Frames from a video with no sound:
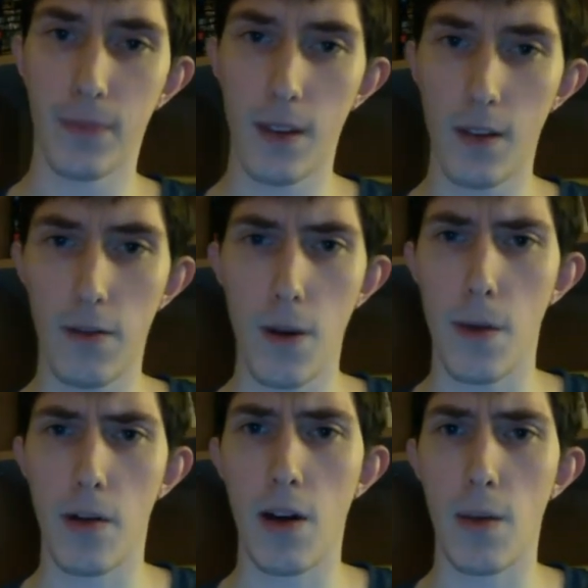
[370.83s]
from the
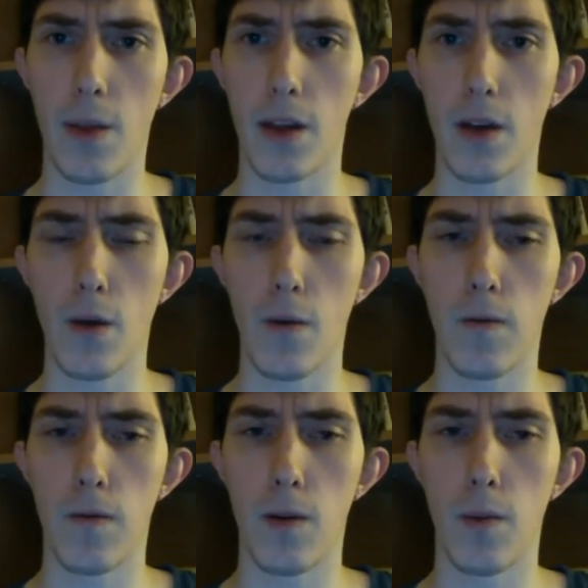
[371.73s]
ground. They go
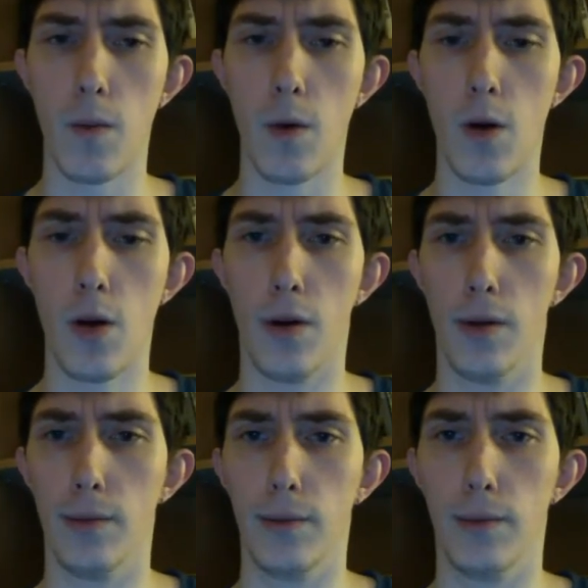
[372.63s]
from
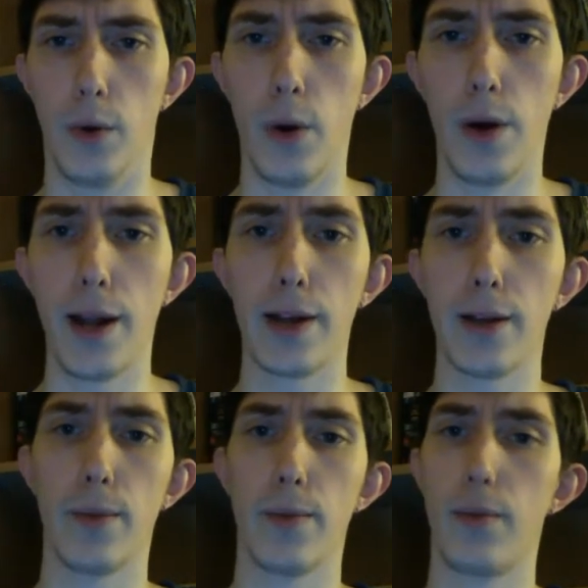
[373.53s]
point A
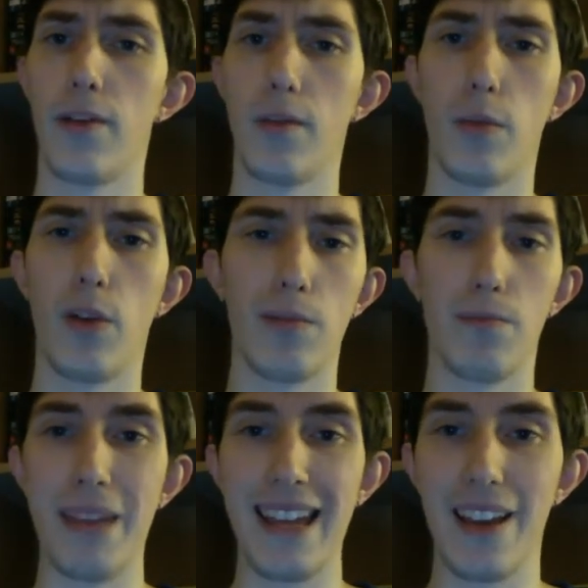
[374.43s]
to wherever point
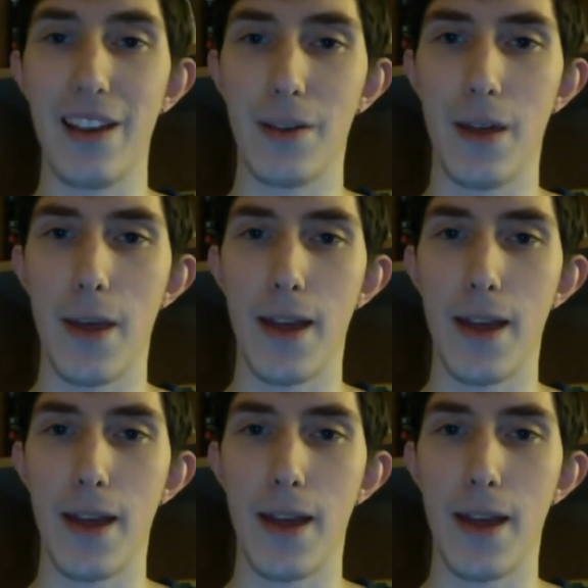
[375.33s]
B is, and then they